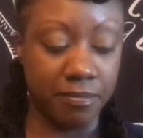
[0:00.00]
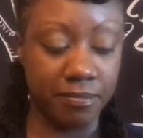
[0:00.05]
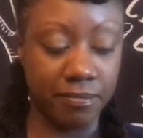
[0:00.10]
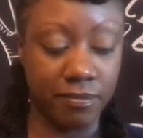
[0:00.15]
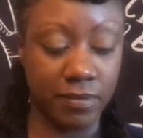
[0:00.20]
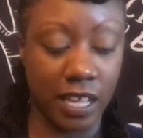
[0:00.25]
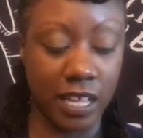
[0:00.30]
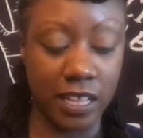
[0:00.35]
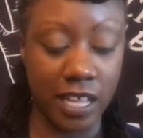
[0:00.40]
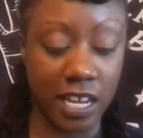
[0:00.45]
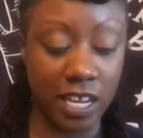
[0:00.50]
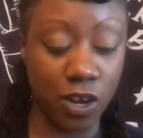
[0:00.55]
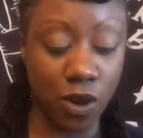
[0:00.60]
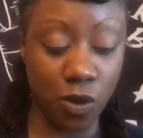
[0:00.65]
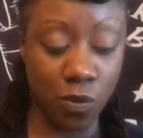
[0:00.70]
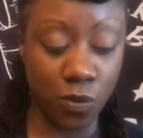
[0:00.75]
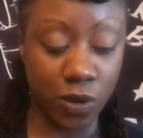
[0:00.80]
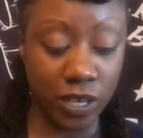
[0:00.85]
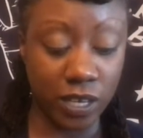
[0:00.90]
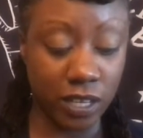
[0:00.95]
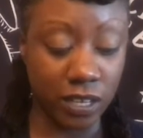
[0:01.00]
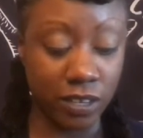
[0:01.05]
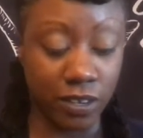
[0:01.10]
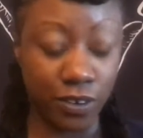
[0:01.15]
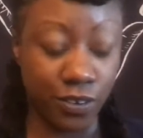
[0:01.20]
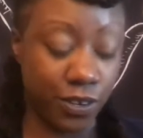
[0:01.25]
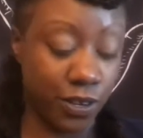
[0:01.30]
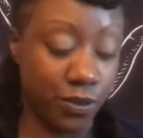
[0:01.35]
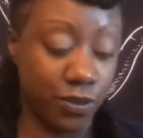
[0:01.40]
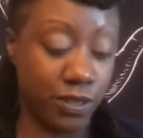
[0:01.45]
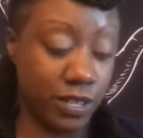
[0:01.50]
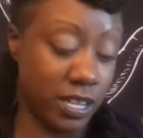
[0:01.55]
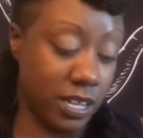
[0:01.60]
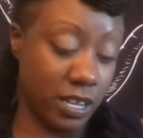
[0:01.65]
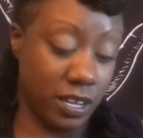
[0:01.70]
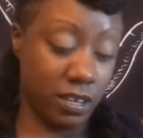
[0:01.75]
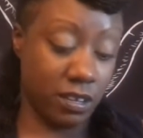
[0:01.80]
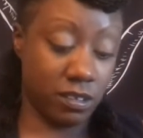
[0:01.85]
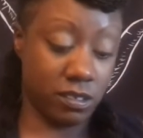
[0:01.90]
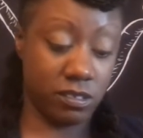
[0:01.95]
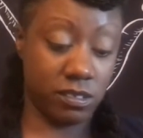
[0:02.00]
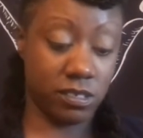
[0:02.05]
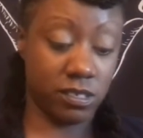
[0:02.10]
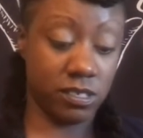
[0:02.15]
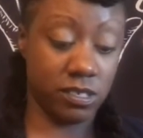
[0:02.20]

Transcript: and they don't want to learn new things.